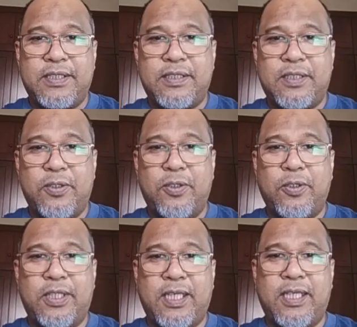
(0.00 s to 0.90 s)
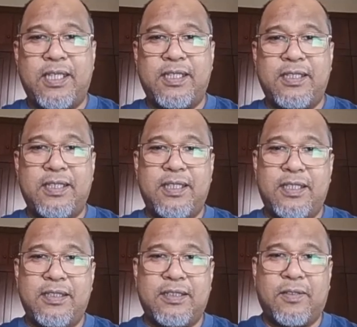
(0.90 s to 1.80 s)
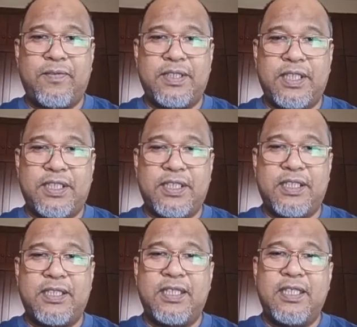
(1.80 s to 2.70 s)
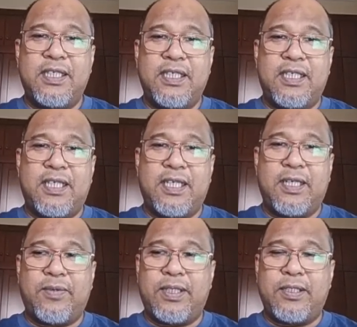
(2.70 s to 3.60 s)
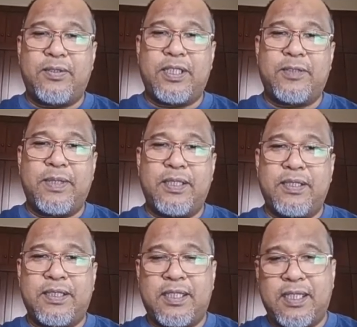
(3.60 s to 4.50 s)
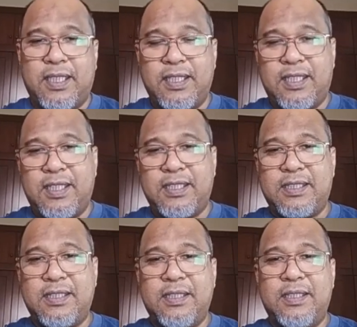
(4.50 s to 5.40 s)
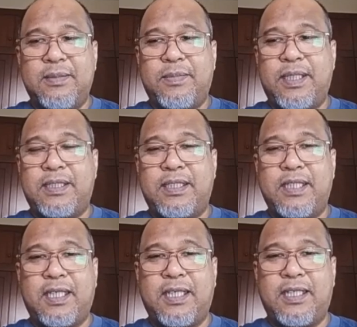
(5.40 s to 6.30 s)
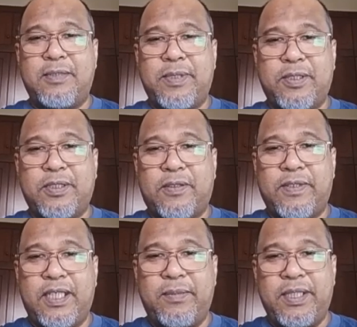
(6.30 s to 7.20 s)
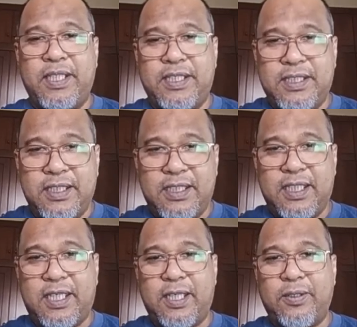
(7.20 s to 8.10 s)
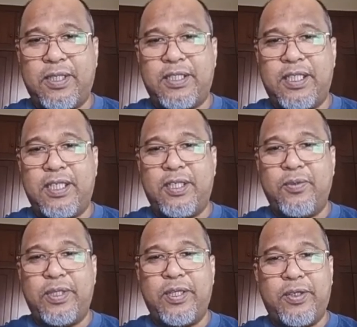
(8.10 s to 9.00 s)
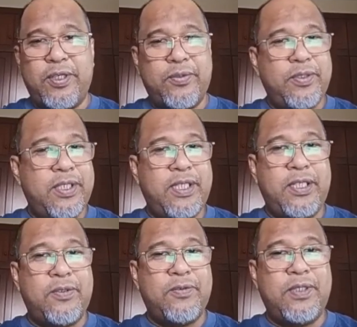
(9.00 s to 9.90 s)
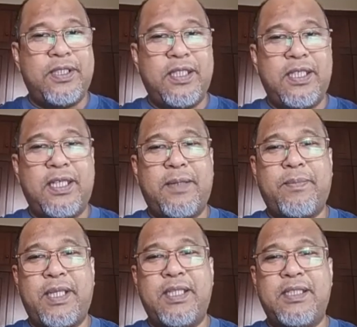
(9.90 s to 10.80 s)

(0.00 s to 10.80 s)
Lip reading: Tune Hotel in Southeast Asia. Then they wanted to expand to certain countries, but certain countries, because of the limitation, they cannot actually do it on their own. They need to actually get partners.